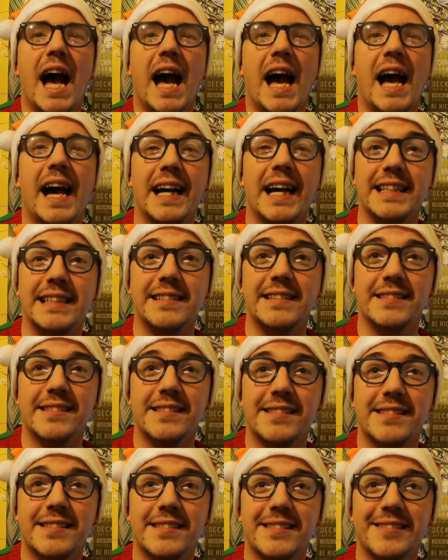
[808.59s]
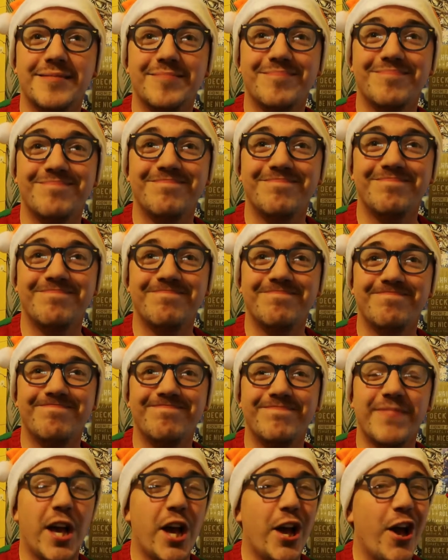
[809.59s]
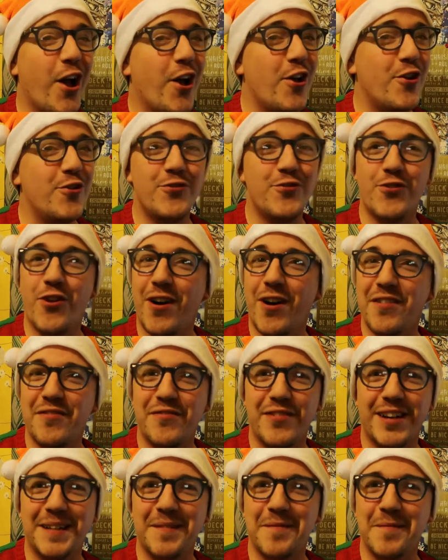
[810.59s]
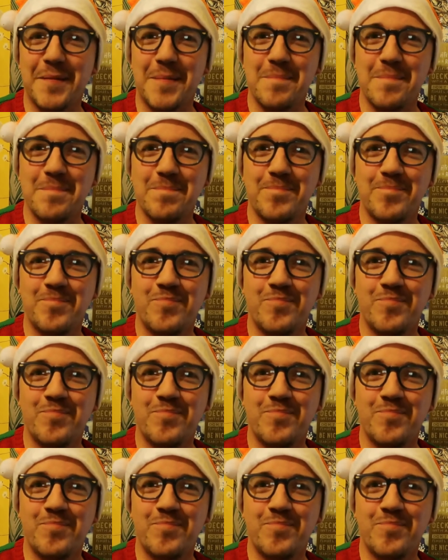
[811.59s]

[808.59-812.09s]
Heights. Not a fan of them.